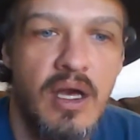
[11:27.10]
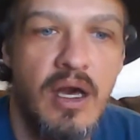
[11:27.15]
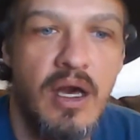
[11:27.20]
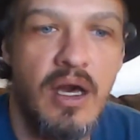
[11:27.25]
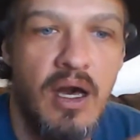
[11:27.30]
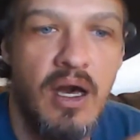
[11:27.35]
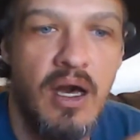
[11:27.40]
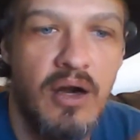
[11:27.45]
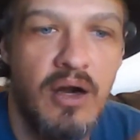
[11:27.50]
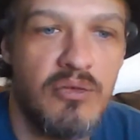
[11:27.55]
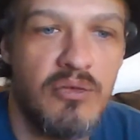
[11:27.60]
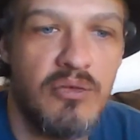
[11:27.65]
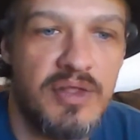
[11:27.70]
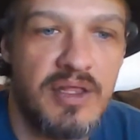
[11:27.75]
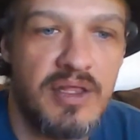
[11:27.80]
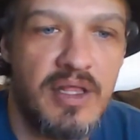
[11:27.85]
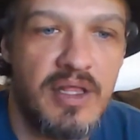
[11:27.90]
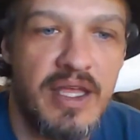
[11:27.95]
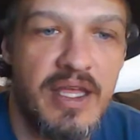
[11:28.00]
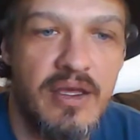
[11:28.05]
with
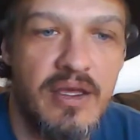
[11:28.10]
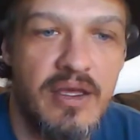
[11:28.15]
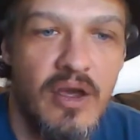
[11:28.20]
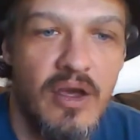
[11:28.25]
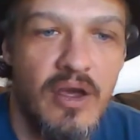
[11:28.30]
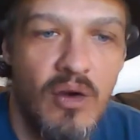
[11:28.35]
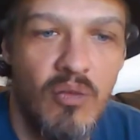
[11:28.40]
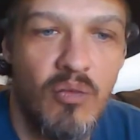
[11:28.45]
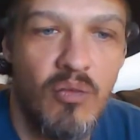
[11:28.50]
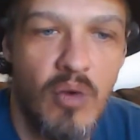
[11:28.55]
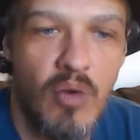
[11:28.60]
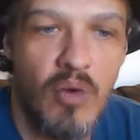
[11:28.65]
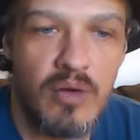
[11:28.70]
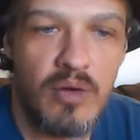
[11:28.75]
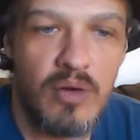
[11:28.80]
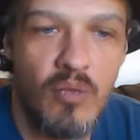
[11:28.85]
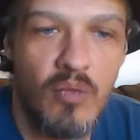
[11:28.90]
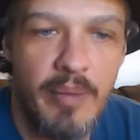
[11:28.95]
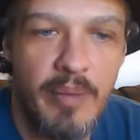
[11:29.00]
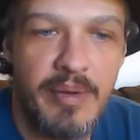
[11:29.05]
like
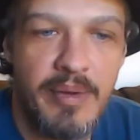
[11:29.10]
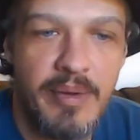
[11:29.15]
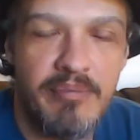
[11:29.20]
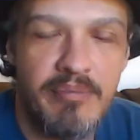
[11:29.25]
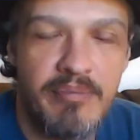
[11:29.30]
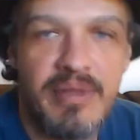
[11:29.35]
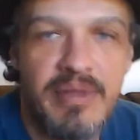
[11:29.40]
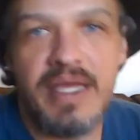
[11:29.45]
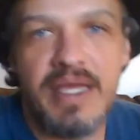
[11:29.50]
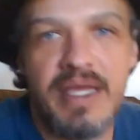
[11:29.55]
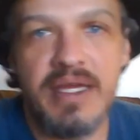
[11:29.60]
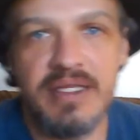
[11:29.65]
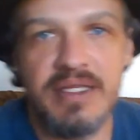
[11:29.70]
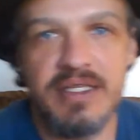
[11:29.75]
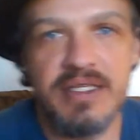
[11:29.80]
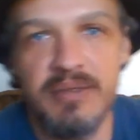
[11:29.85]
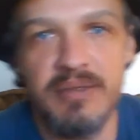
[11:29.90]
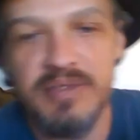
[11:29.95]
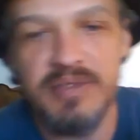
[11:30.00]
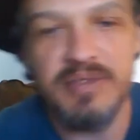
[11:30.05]
one weapon being a
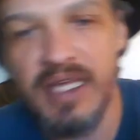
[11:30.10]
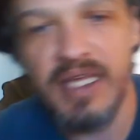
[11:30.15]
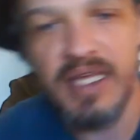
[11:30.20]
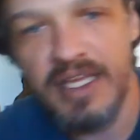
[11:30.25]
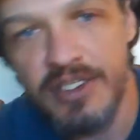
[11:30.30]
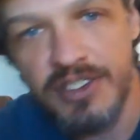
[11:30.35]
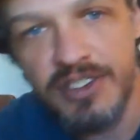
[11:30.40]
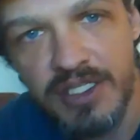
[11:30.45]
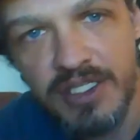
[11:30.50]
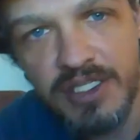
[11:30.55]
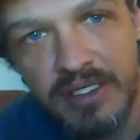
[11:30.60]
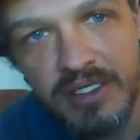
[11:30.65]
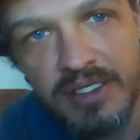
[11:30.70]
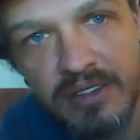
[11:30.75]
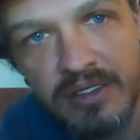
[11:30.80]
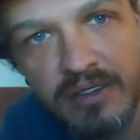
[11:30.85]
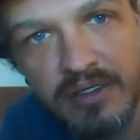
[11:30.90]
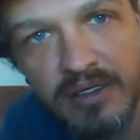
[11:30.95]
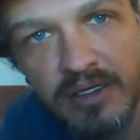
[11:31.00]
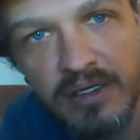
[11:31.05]
temptation.
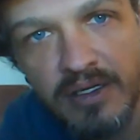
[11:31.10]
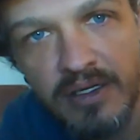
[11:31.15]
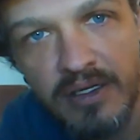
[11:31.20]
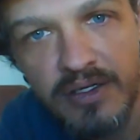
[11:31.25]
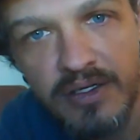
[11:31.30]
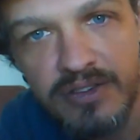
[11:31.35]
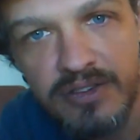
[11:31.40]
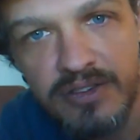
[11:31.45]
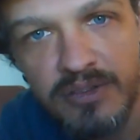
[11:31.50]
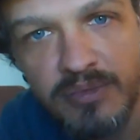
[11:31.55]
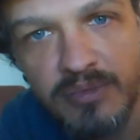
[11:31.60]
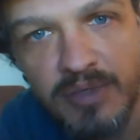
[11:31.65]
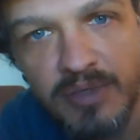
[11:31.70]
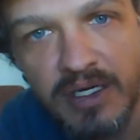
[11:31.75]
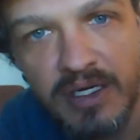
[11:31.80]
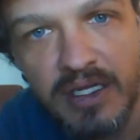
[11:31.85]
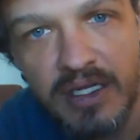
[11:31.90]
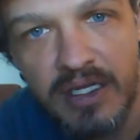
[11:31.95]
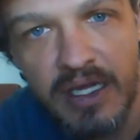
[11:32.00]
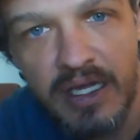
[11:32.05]
So I'm going
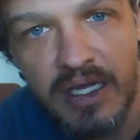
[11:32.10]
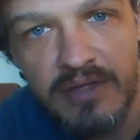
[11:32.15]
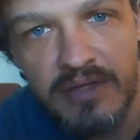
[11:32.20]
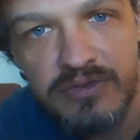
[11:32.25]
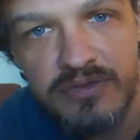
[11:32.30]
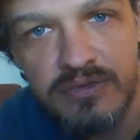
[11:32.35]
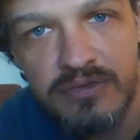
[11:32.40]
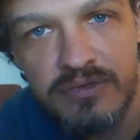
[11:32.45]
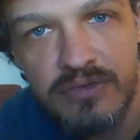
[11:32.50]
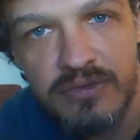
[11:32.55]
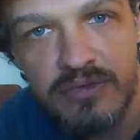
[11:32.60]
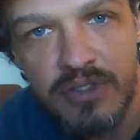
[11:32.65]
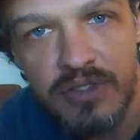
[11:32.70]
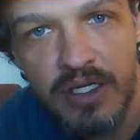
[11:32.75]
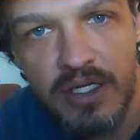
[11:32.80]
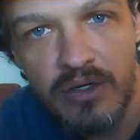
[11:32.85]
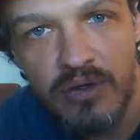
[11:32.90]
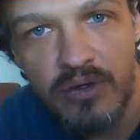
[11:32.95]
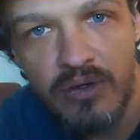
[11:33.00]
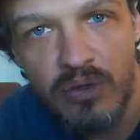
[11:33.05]
to kind of try
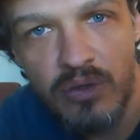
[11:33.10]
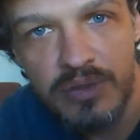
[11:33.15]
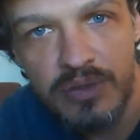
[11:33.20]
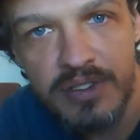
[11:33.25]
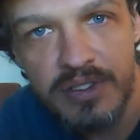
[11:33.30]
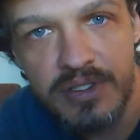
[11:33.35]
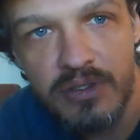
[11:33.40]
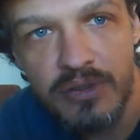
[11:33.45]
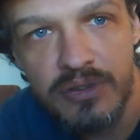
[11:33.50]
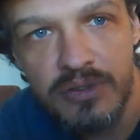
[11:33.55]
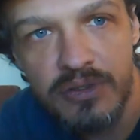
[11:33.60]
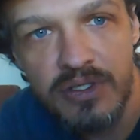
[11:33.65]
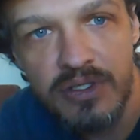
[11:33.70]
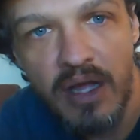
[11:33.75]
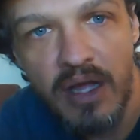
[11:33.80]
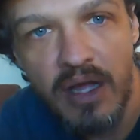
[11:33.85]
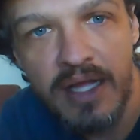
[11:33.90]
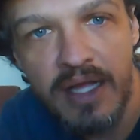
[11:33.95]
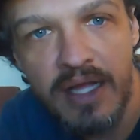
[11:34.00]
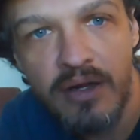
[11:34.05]
to hold it
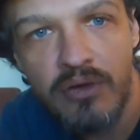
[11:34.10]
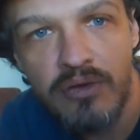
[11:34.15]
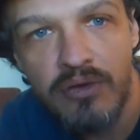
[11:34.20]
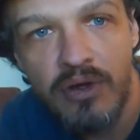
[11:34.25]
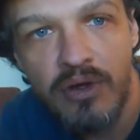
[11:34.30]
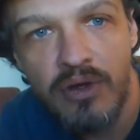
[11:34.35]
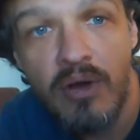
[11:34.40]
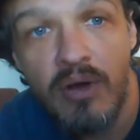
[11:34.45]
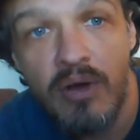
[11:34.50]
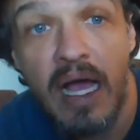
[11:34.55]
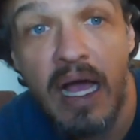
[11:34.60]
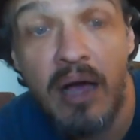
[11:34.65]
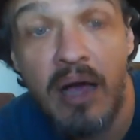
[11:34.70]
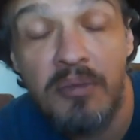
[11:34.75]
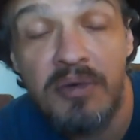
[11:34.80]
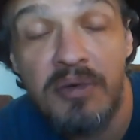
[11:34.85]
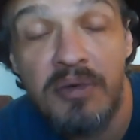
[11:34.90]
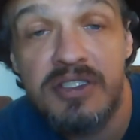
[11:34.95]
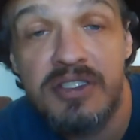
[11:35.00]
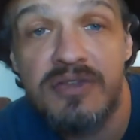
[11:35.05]
closer. I don't know how
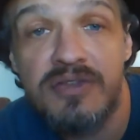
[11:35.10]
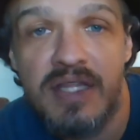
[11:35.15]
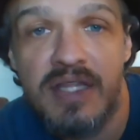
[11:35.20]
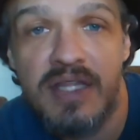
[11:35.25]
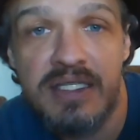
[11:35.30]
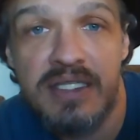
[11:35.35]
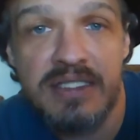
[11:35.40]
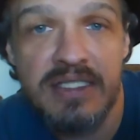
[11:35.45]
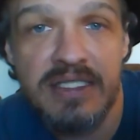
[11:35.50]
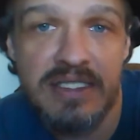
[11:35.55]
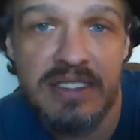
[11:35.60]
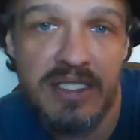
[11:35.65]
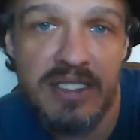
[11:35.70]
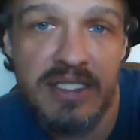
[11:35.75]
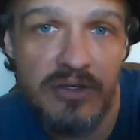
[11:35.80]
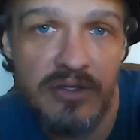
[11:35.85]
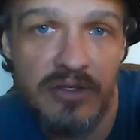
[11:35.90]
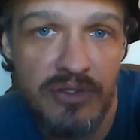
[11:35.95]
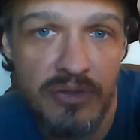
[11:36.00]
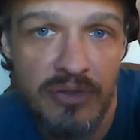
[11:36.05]
much of that
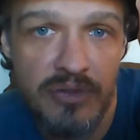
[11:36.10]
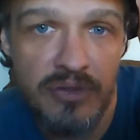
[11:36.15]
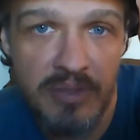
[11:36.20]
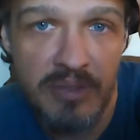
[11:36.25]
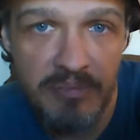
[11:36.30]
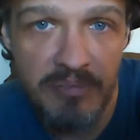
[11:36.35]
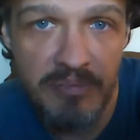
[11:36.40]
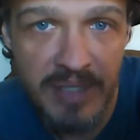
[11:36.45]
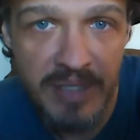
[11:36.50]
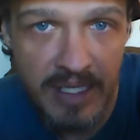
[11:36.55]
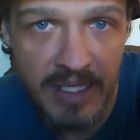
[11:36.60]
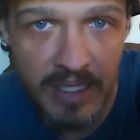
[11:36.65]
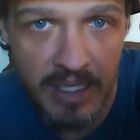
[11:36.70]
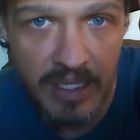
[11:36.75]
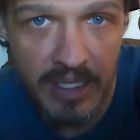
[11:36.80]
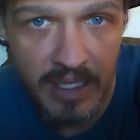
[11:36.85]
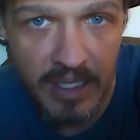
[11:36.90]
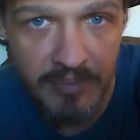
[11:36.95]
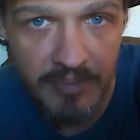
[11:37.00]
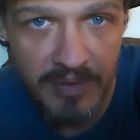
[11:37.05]
detail you can pick
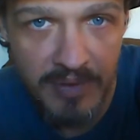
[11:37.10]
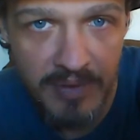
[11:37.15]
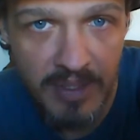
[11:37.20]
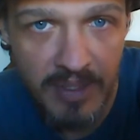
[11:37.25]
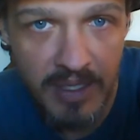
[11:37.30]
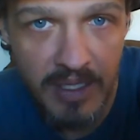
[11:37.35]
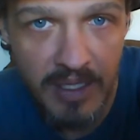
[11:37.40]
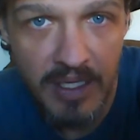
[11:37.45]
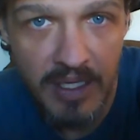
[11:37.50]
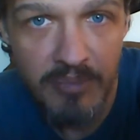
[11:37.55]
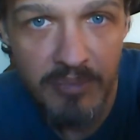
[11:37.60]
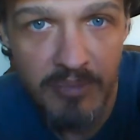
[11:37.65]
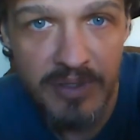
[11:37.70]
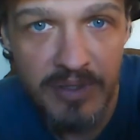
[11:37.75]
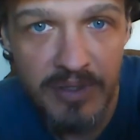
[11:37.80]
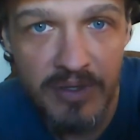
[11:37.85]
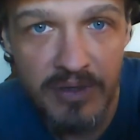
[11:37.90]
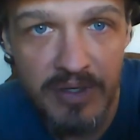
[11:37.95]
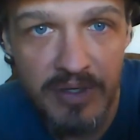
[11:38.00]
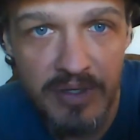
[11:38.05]
up,
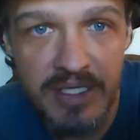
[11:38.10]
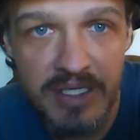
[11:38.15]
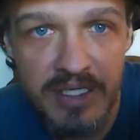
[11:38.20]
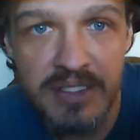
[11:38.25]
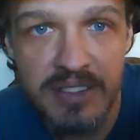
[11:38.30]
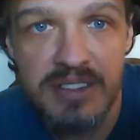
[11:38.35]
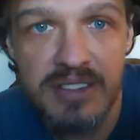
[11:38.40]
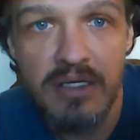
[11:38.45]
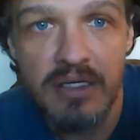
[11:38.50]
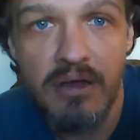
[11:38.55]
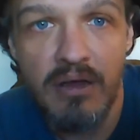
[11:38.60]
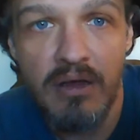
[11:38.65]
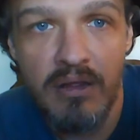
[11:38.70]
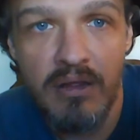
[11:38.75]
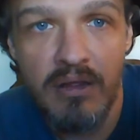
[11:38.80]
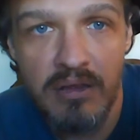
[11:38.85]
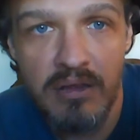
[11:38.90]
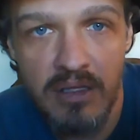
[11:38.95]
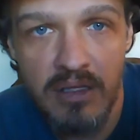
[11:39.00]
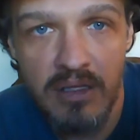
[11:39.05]
but there is a
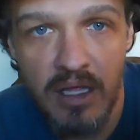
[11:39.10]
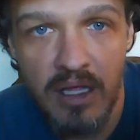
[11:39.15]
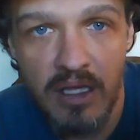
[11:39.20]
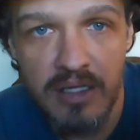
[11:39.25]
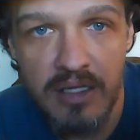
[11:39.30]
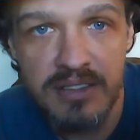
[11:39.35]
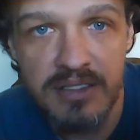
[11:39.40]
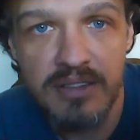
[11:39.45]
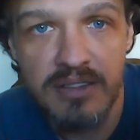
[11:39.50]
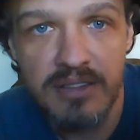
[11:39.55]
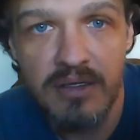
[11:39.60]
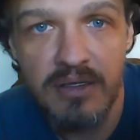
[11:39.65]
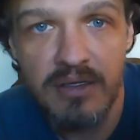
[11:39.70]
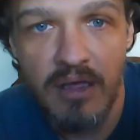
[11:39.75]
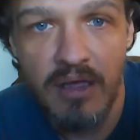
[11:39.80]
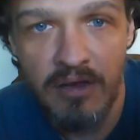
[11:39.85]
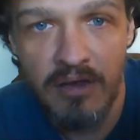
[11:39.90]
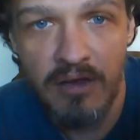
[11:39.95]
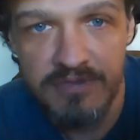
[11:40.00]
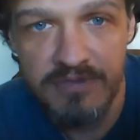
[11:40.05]
lot
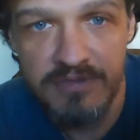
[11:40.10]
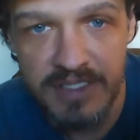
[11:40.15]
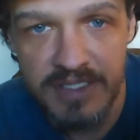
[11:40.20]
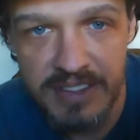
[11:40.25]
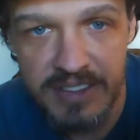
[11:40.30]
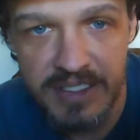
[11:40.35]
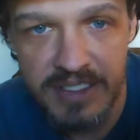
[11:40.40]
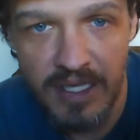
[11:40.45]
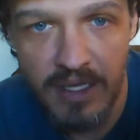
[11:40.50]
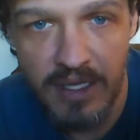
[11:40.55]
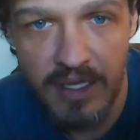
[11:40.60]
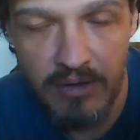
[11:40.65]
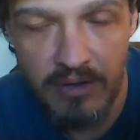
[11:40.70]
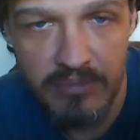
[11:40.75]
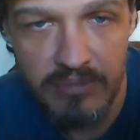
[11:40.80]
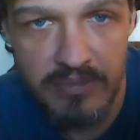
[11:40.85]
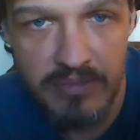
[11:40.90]
of detail